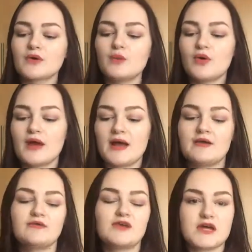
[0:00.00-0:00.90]
what
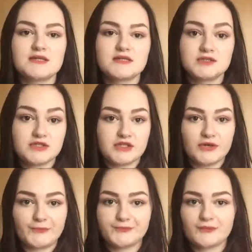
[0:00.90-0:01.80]
I read to
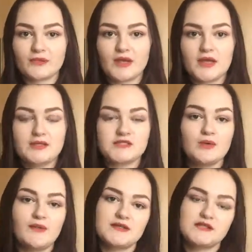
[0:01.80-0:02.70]
do is, you know,
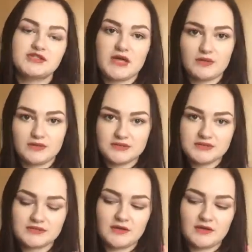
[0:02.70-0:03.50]
when there's showers